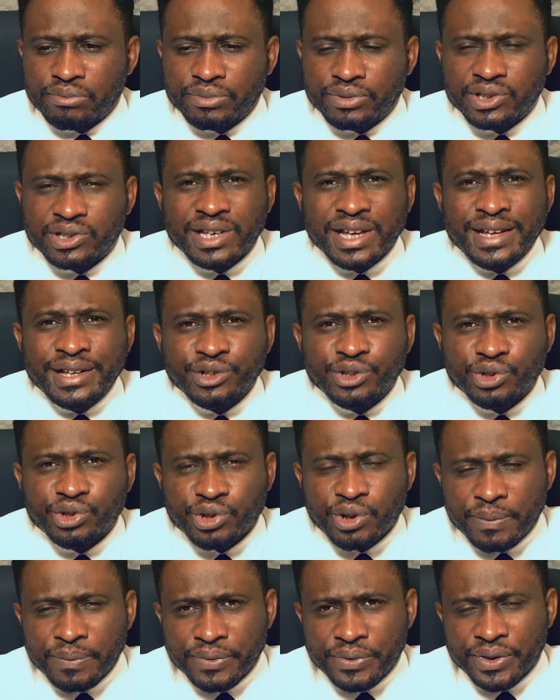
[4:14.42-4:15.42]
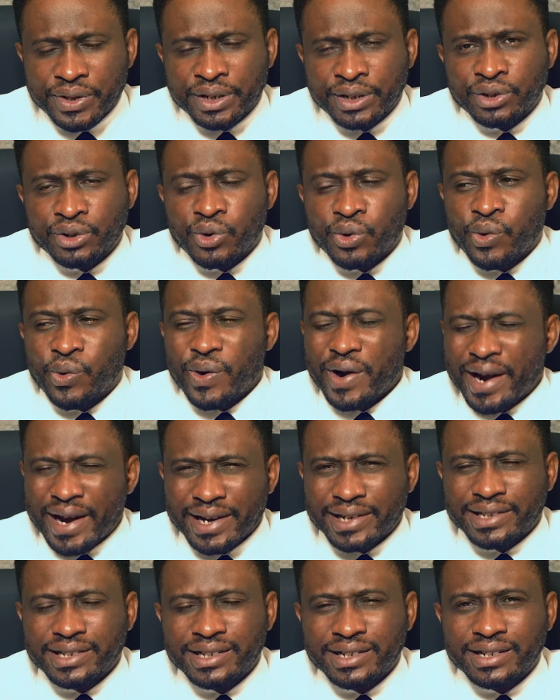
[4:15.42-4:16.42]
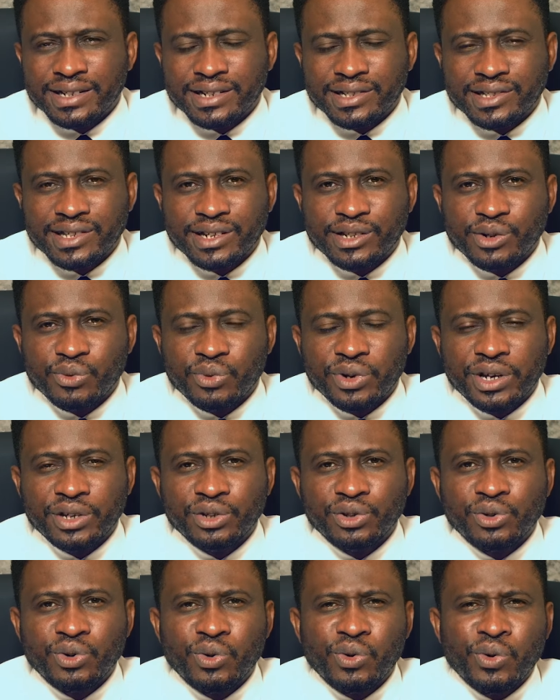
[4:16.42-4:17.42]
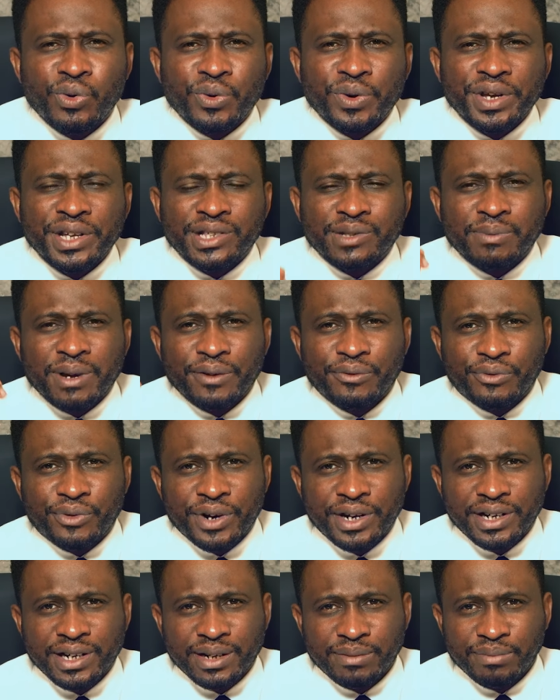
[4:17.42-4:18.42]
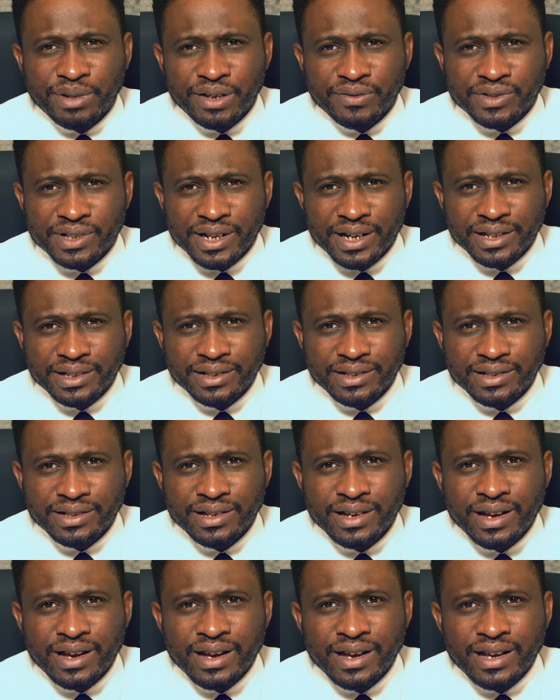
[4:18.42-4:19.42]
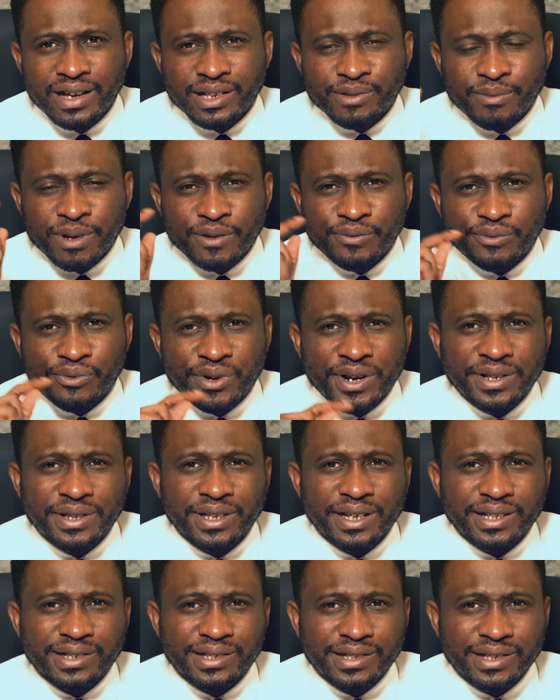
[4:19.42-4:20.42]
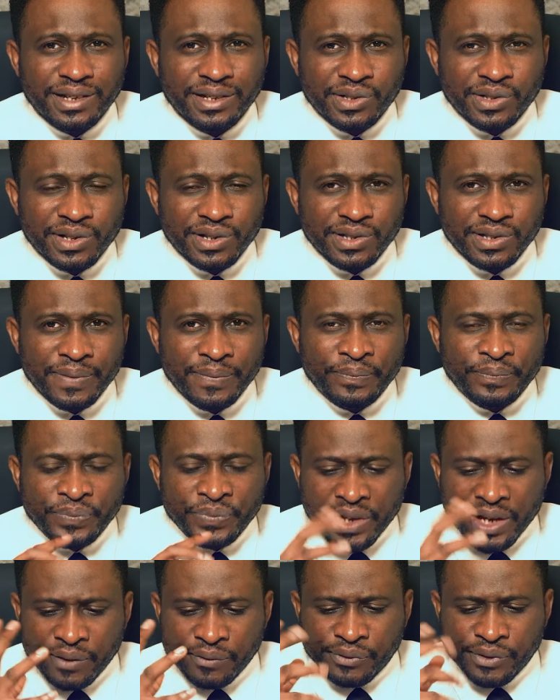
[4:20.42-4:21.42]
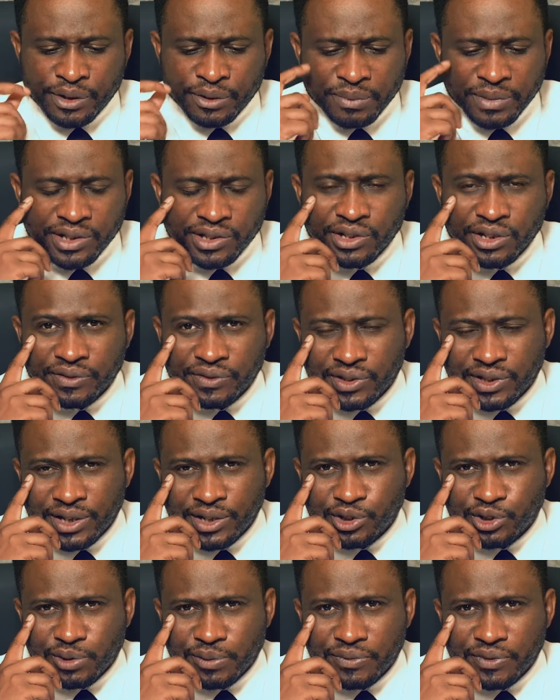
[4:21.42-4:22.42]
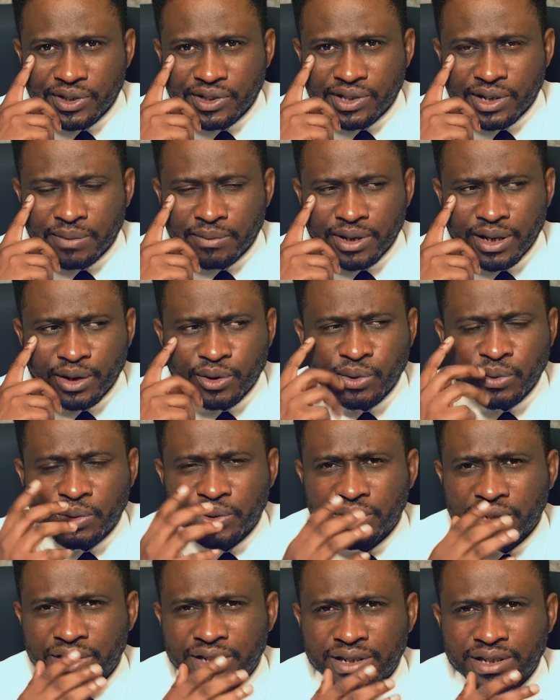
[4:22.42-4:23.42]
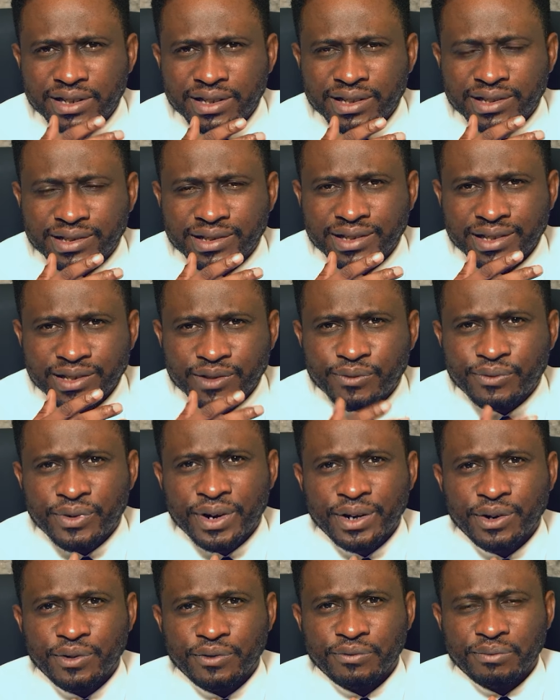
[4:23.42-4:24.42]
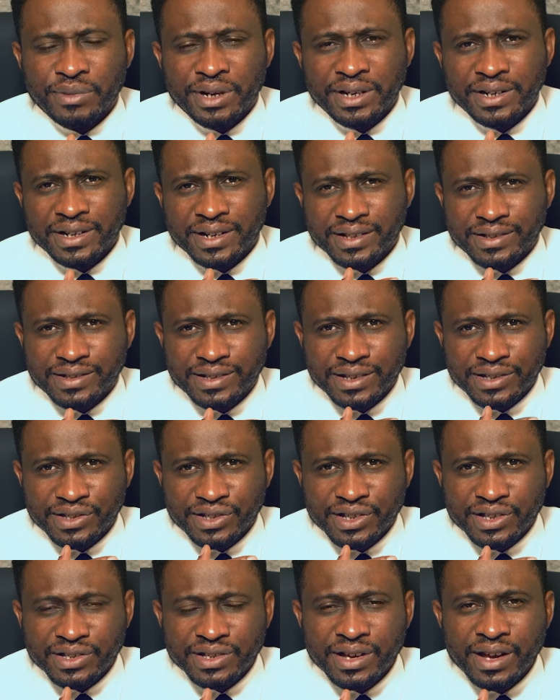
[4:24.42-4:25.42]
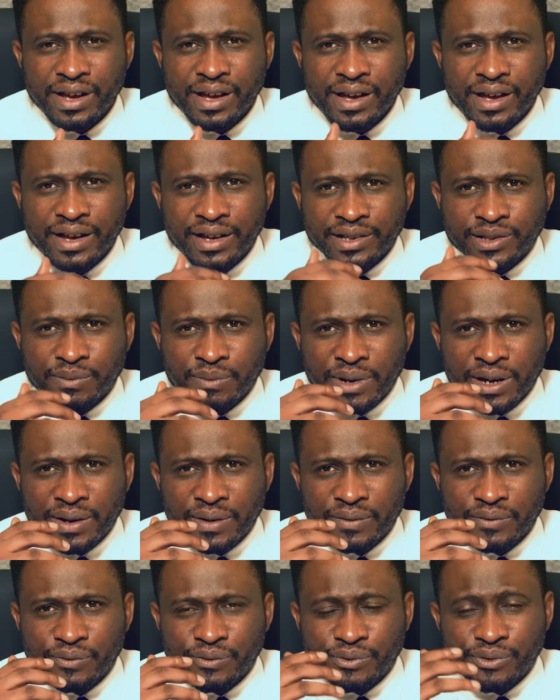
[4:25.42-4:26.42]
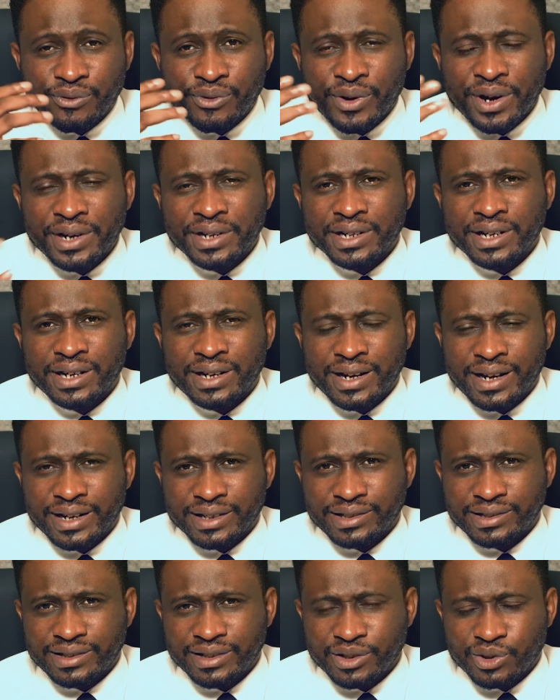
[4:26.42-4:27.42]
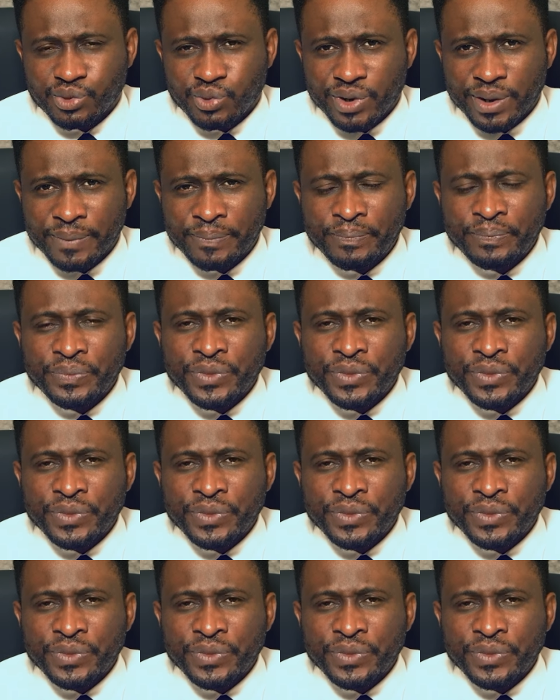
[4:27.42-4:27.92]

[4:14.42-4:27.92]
saying something or acting in a certain way and you go, oh, it's my friend that behaves like this. It's my friend that says this. I found myself saying some things and I'm like, oh, it's this friend of mine that says this. It's my friend that acts this way.